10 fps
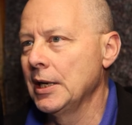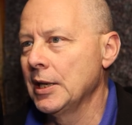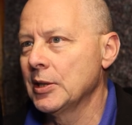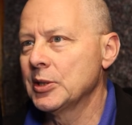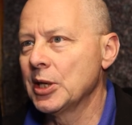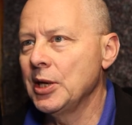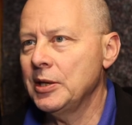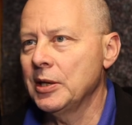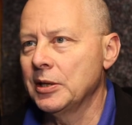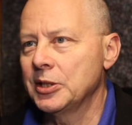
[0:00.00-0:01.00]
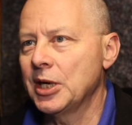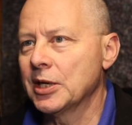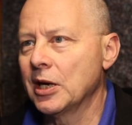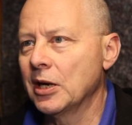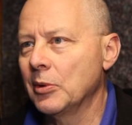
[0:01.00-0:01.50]
There's another
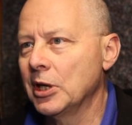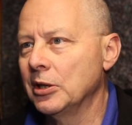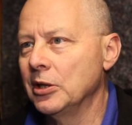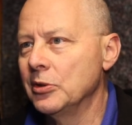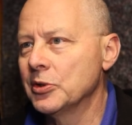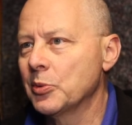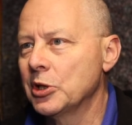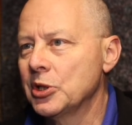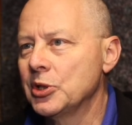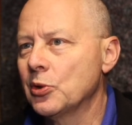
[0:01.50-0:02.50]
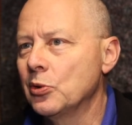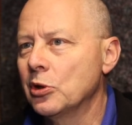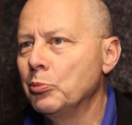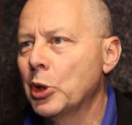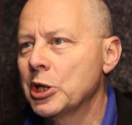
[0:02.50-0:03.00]
technique we can use, which is called
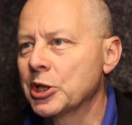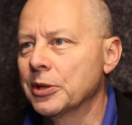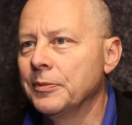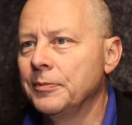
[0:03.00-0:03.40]
compression.